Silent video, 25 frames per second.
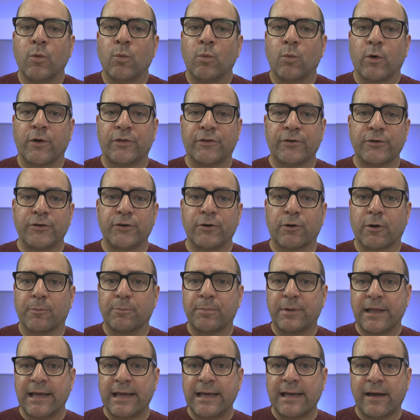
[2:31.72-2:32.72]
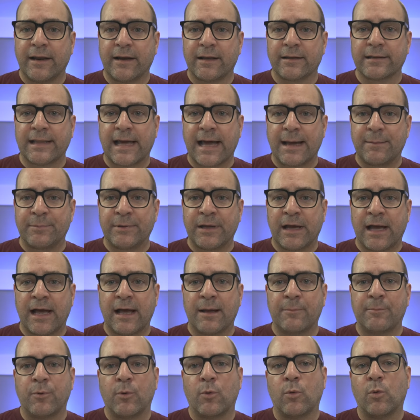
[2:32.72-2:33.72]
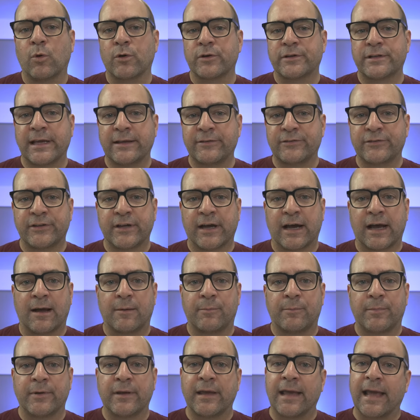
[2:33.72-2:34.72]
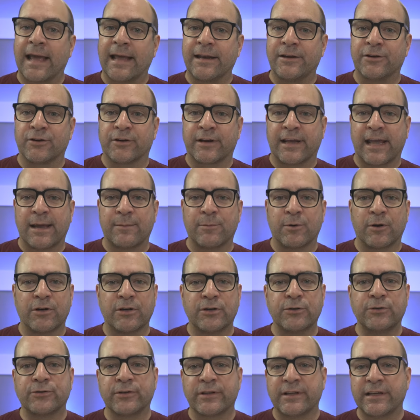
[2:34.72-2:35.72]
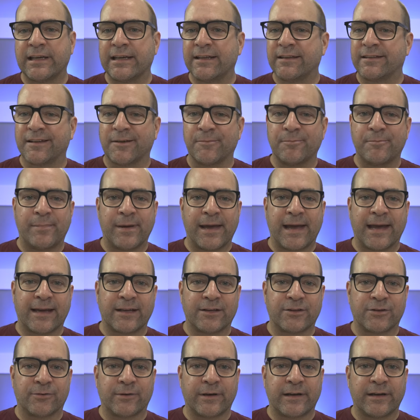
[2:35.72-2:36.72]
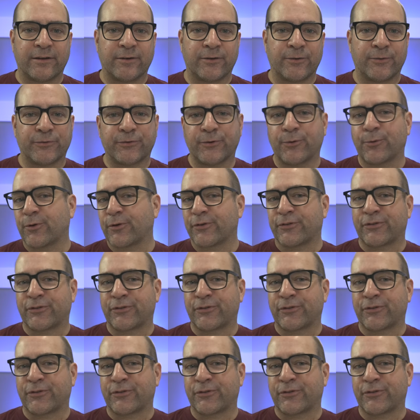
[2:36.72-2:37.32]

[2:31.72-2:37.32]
Whether you are playing on a laptop or desktop, and your gamer usually eats a bag of Doritos or